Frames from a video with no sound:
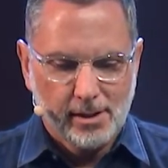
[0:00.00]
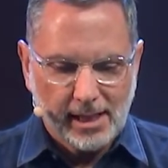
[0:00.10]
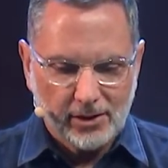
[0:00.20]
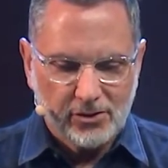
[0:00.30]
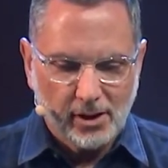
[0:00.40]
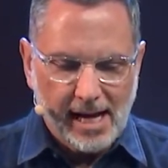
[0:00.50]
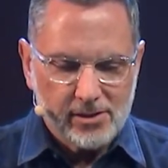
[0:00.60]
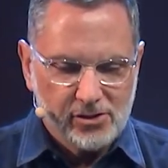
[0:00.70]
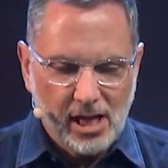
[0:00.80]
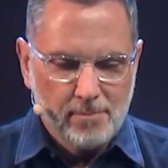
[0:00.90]
Like it's the
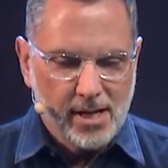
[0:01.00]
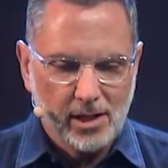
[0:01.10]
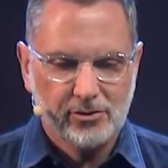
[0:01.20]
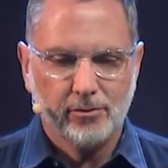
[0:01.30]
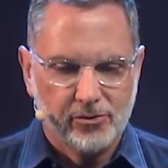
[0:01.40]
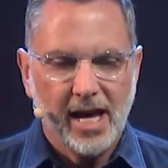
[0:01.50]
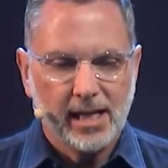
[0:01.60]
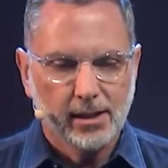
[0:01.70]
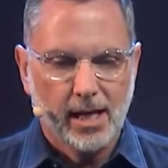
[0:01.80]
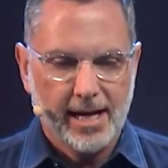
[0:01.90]
last 10 minutes of
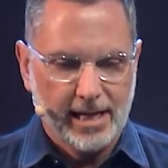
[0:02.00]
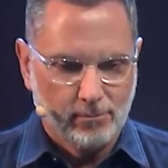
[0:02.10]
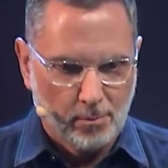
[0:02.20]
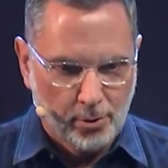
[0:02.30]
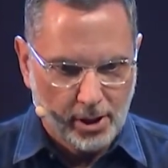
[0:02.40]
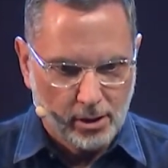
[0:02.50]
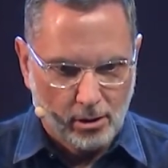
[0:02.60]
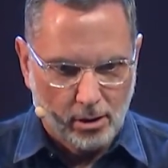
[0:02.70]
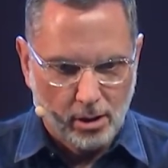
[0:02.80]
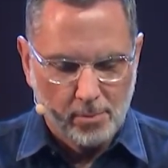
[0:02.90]
Dateline and we're putting
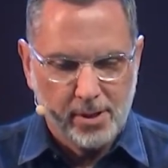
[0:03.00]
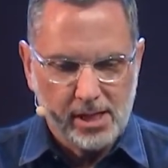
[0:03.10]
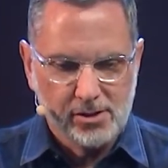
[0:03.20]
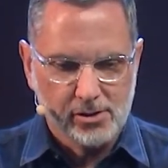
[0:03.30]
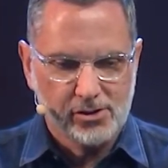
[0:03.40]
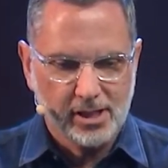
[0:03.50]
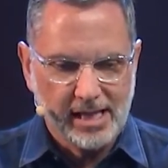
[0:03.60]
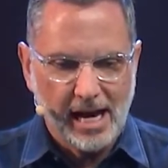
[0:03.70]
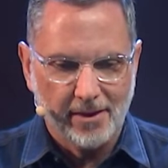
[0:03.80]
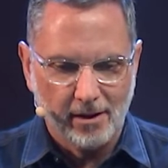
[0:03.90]
all the pieces
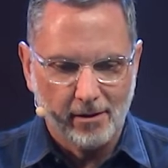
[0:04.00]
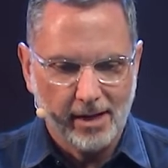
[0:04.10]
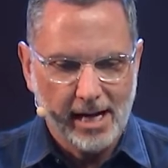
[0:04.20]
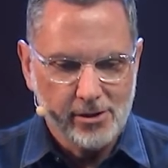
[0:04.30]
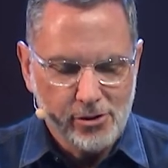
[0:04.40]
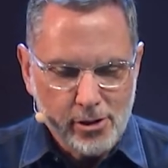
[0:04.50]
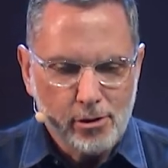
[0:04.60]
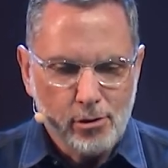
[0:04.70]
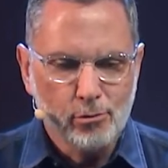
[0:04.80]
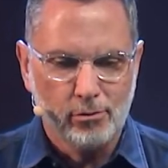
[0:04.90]
together and I
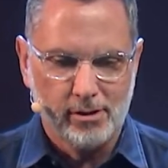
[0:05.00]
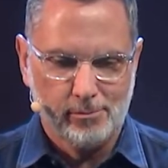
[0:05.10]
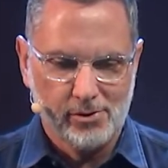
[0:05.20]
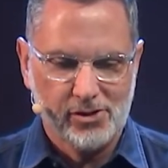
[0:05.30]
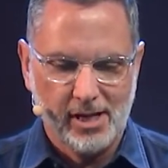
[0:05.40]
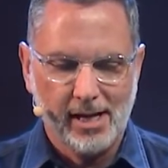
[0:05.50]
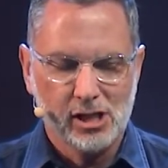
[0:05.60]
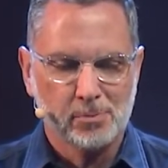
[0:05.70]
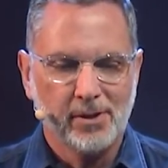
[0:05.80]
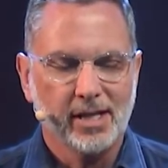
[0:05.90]
knew it was the
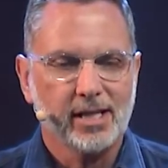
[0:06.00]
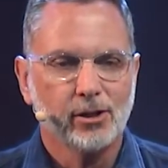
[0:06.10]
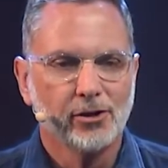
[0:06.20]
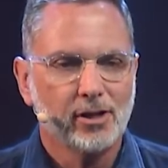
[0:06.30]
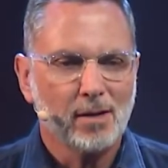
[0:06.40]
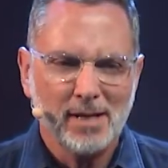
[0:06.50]
husband that killed her.